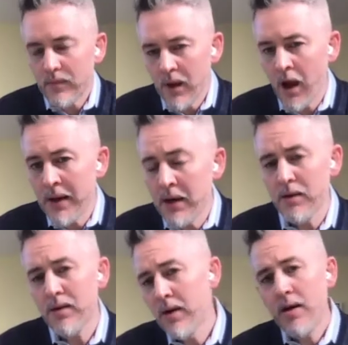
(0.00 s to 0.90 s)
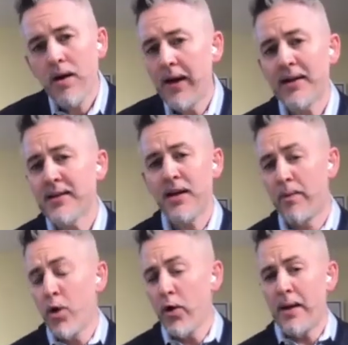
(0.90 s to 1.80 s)
I mean, like I said, our
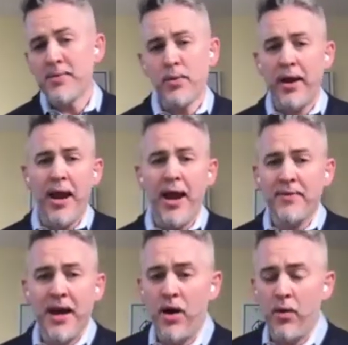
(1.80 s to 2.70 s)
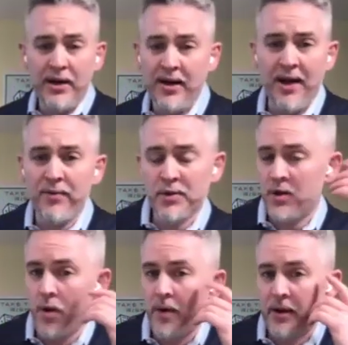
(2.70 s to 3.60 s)
programs that we have now, we didn't have those
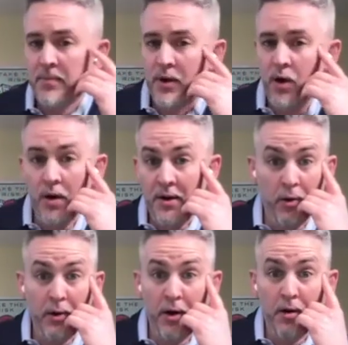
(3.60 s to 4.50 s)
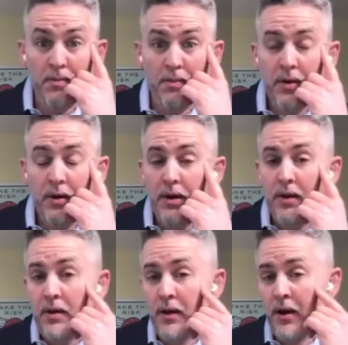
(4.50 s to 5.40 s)
going, a year
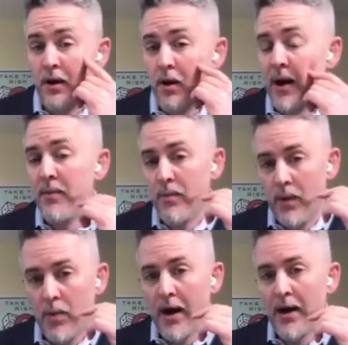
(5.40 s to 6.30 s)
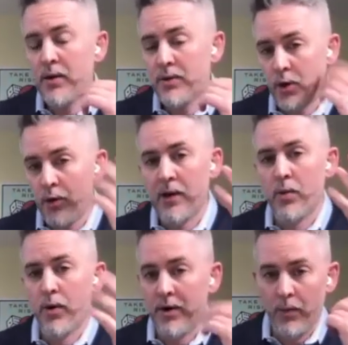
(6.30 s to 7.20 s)
ago, but we wanted to turn
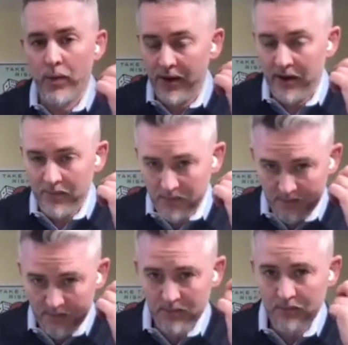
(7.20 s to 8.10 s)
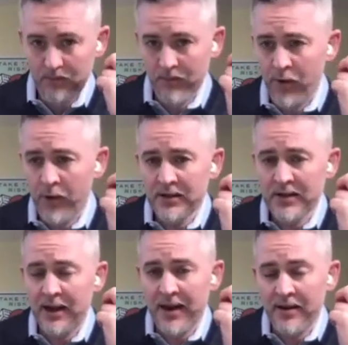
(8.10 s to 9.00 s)
inward and really focus
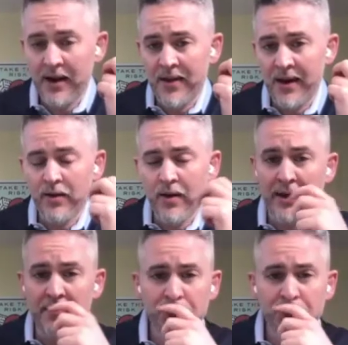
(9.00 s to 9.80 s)
on that client